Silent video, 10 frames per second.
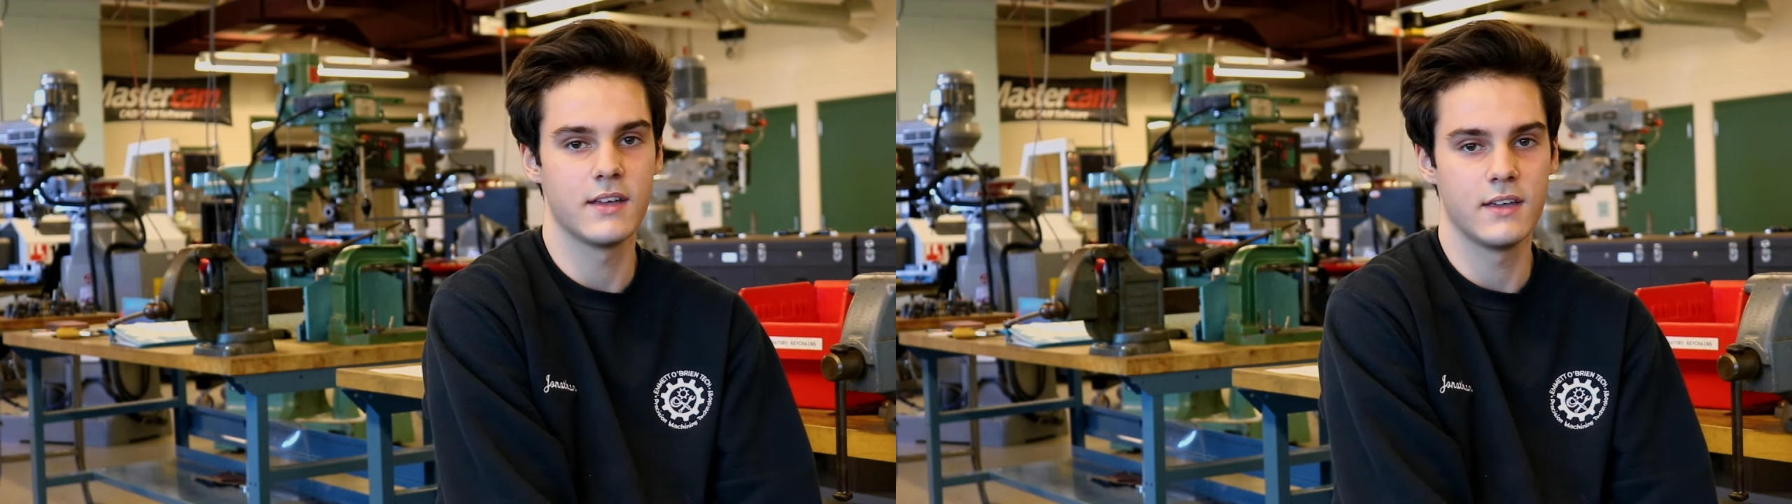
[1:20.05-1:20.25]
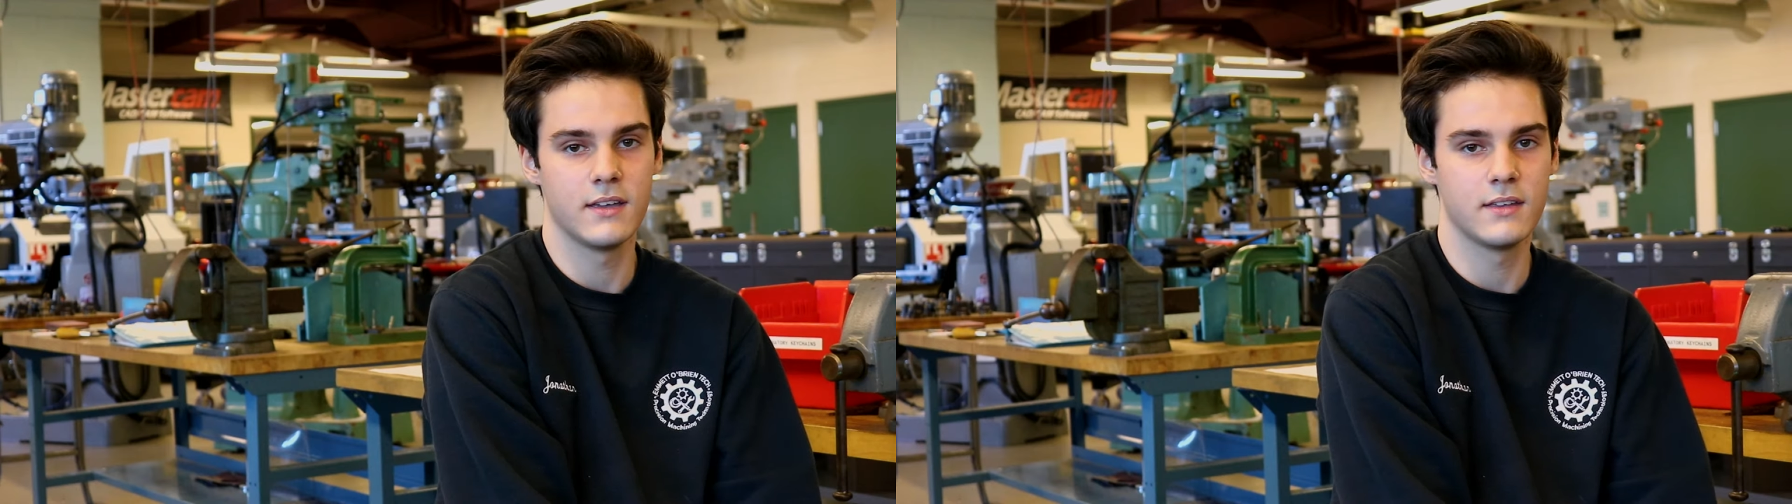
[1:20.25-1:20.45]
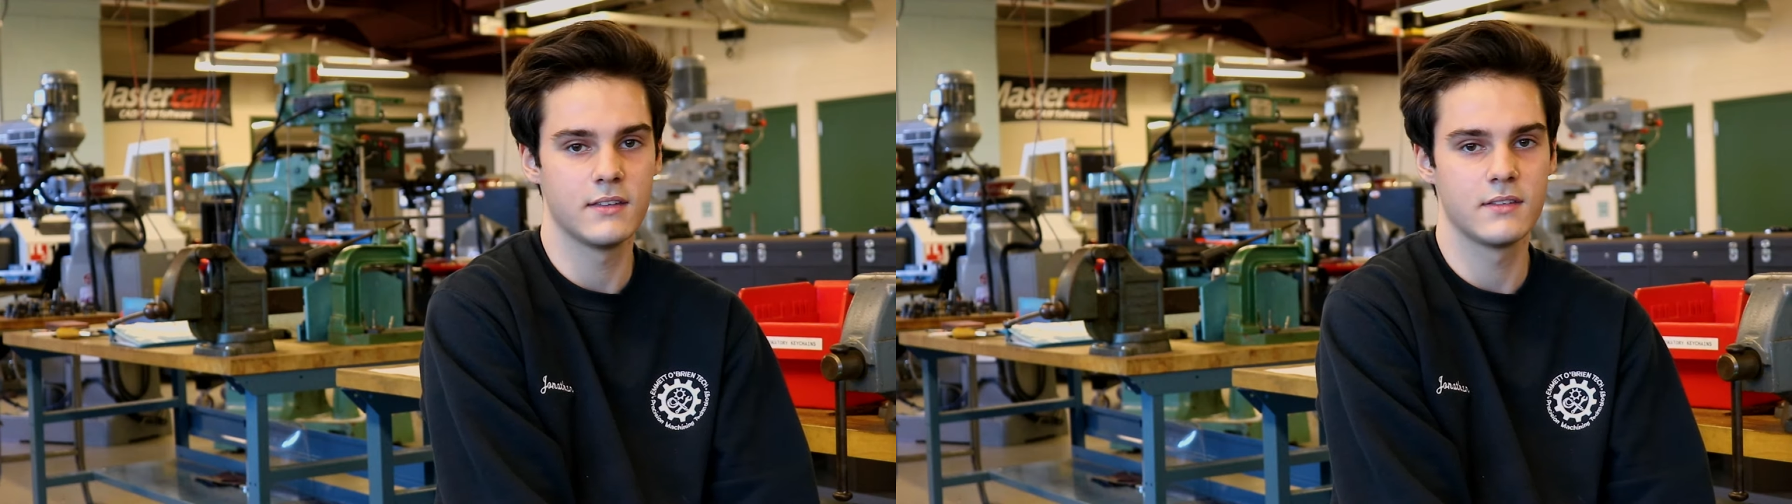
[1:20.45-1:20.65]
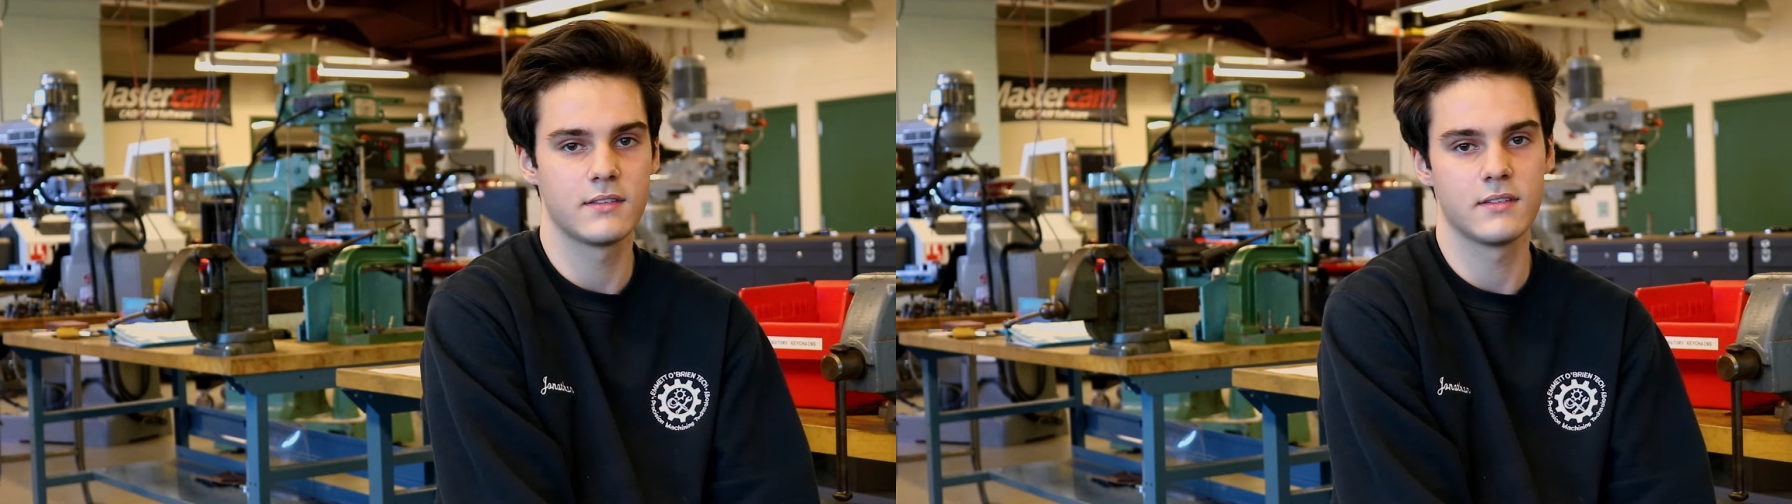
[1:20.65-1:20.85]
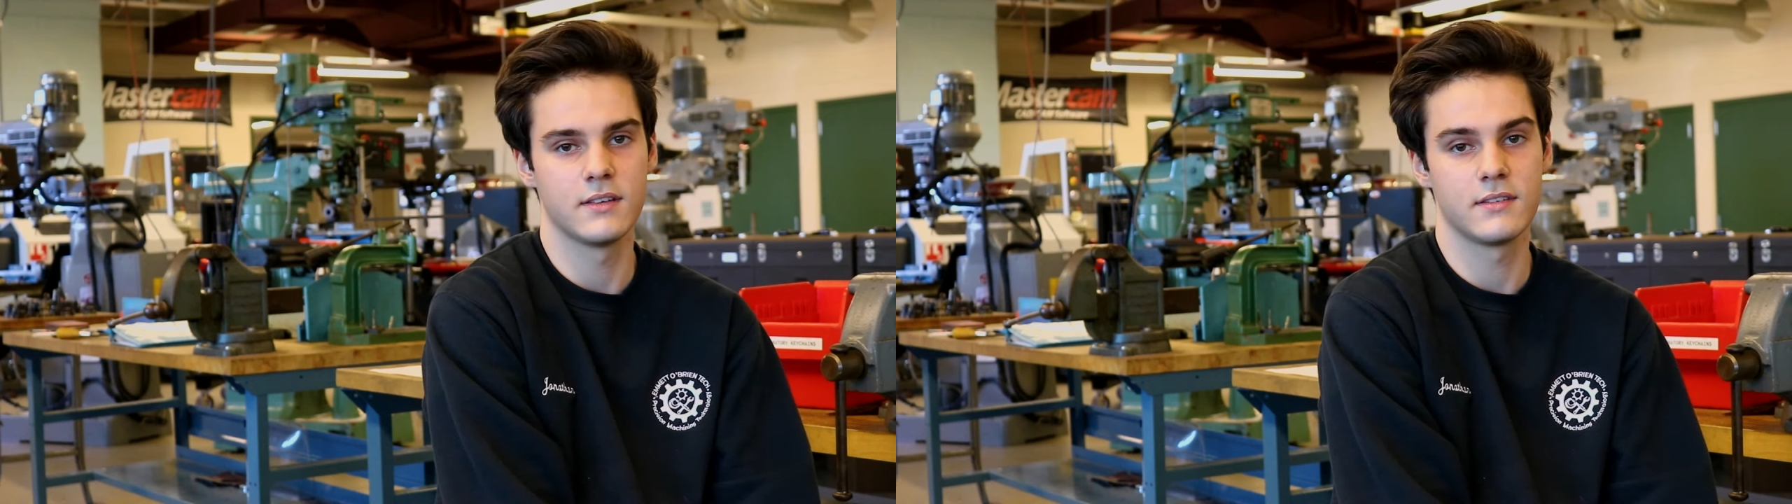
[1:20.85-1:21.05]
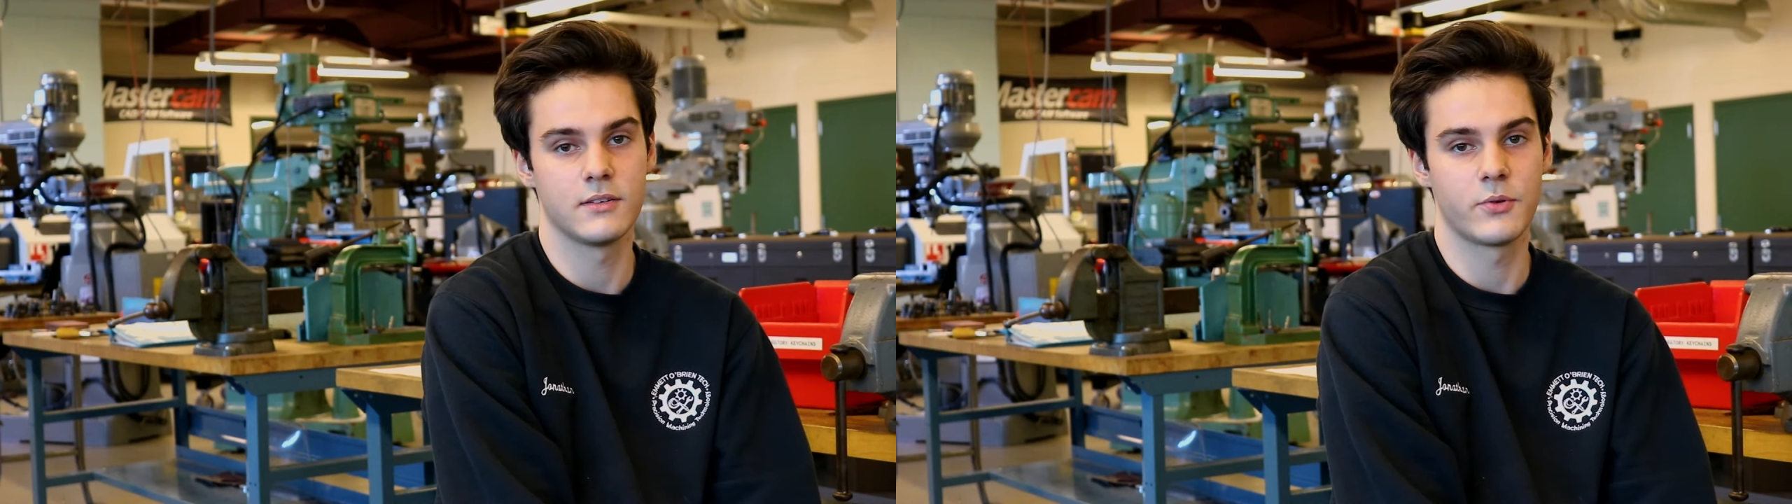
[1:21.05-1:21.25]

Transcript: lathes, CNC